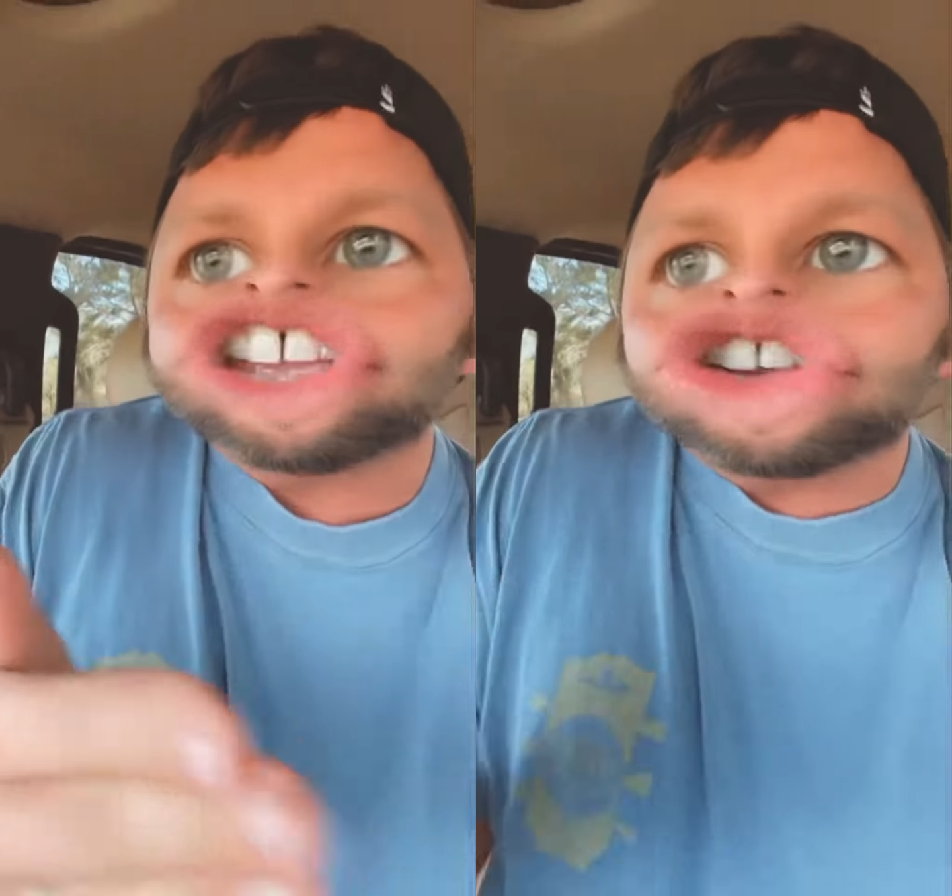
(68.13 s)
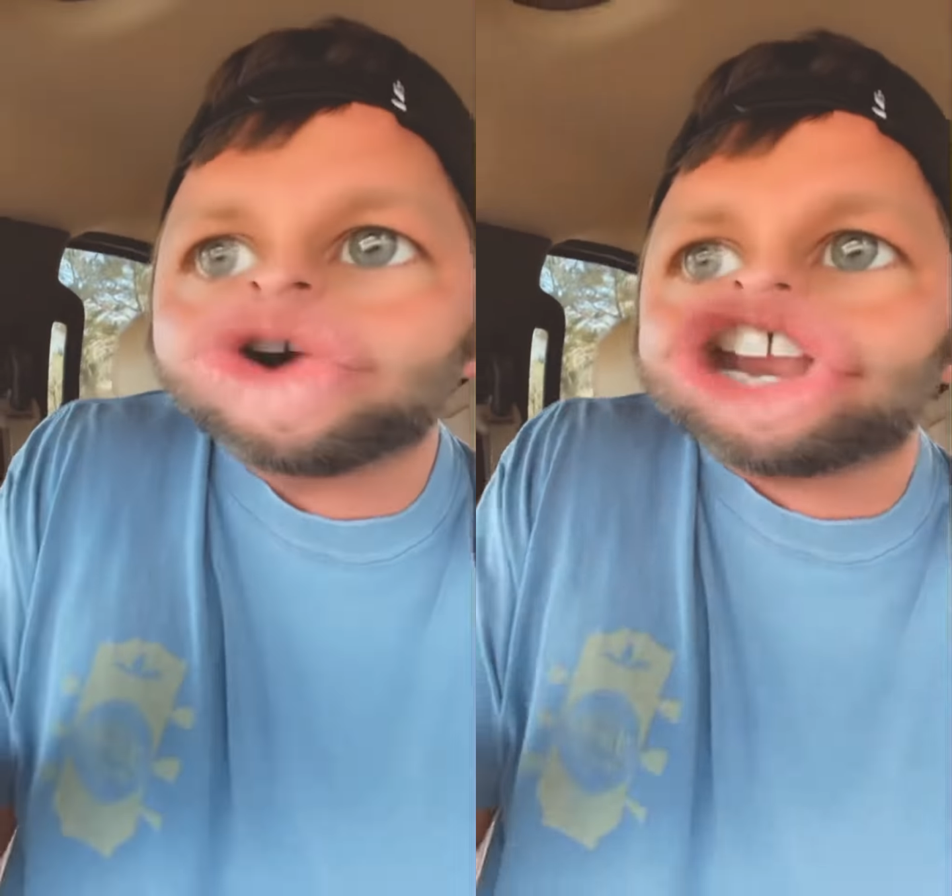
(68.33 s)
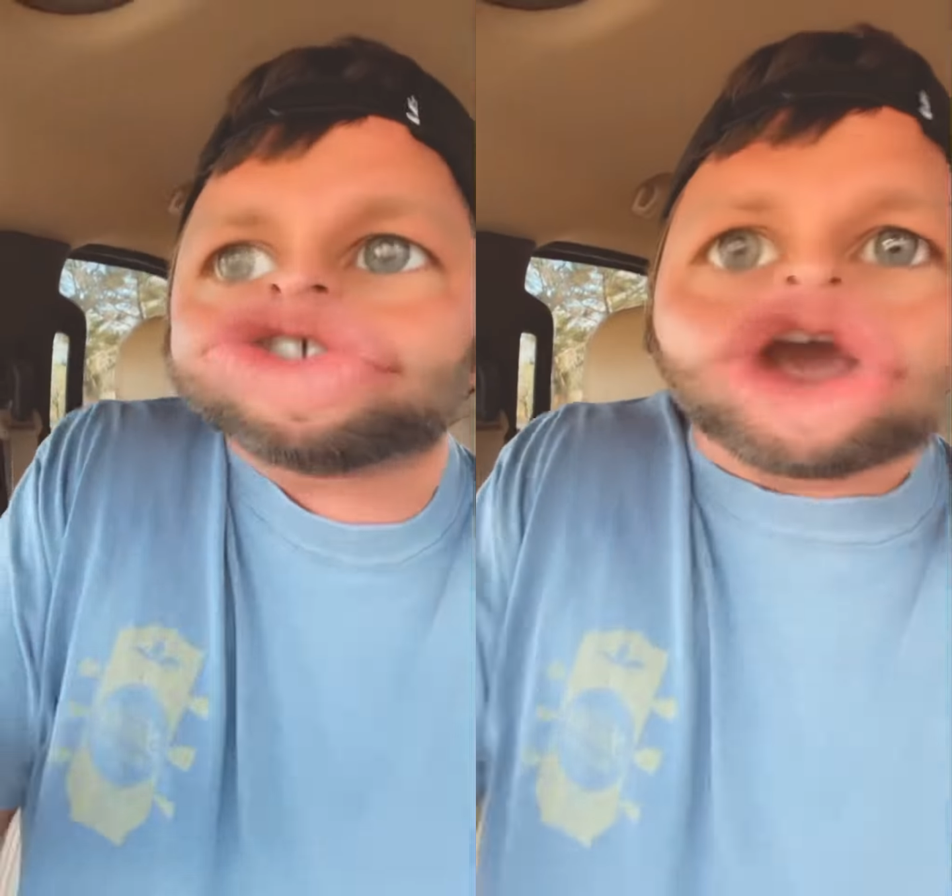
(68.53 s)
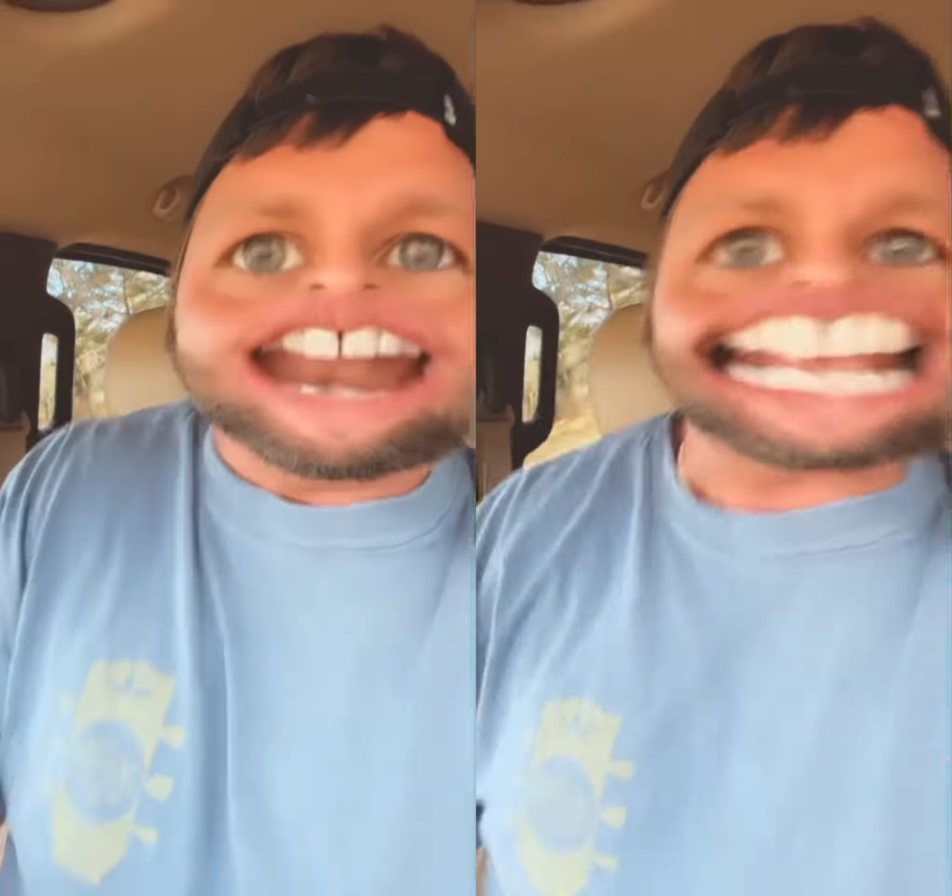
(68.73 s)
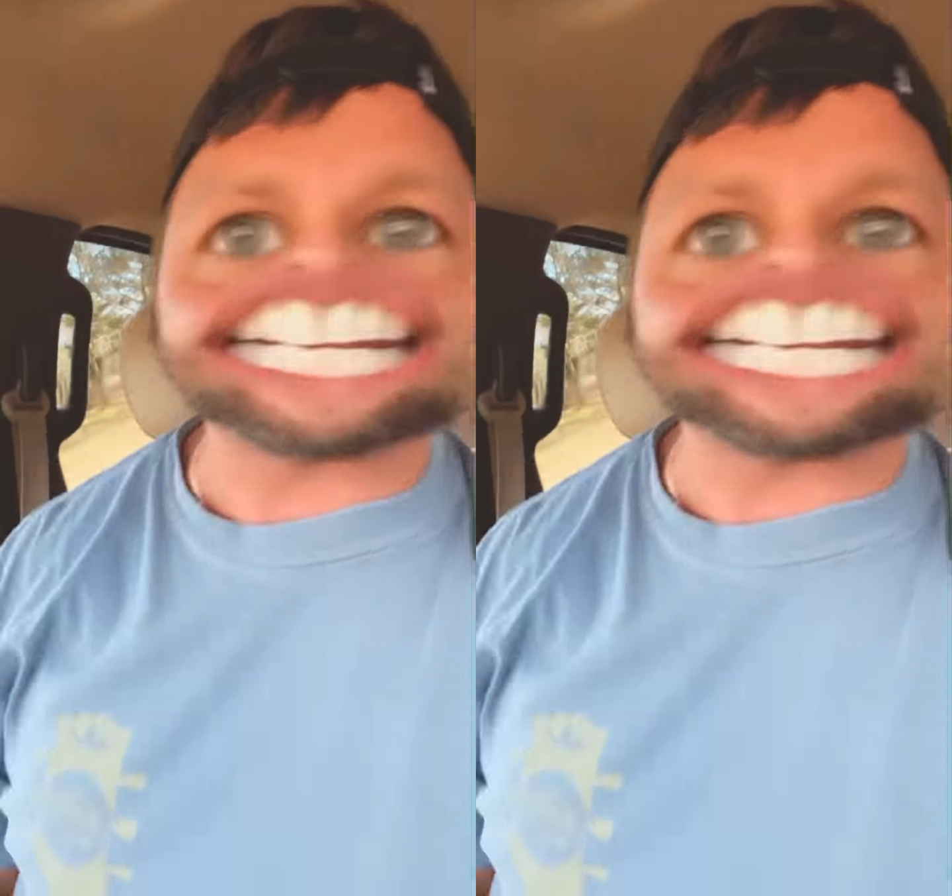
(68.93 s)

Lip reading: What do you do in that